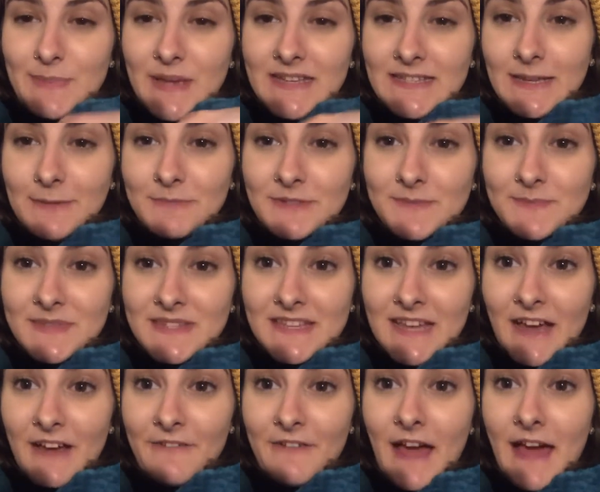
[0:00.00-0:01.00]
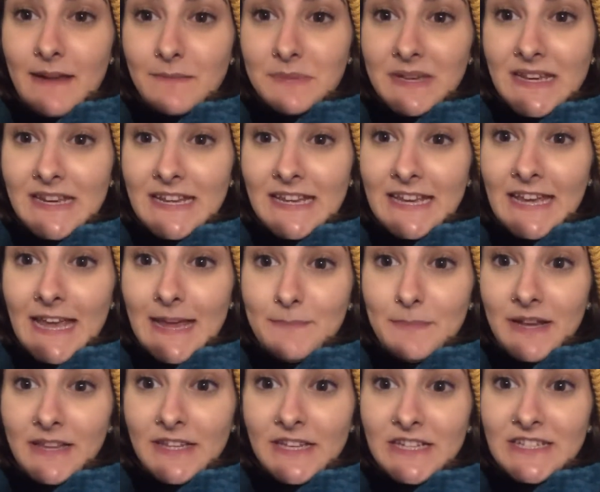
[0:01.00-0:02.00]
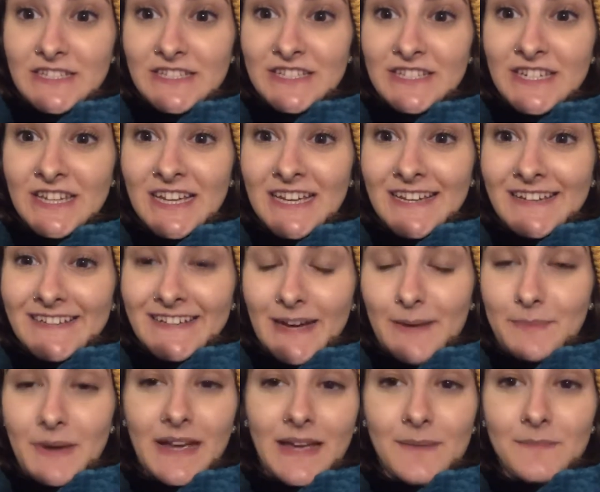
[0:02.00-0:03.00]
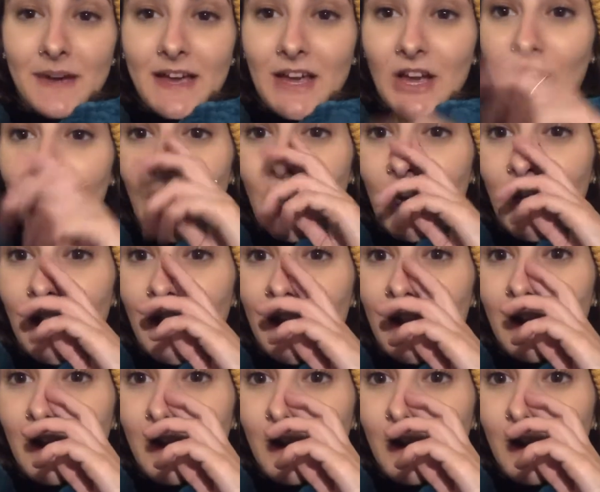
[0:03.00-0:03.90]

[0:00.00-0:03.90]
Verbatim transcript: picked up some stuff, had a meeting, ate my lunch, got back in my car,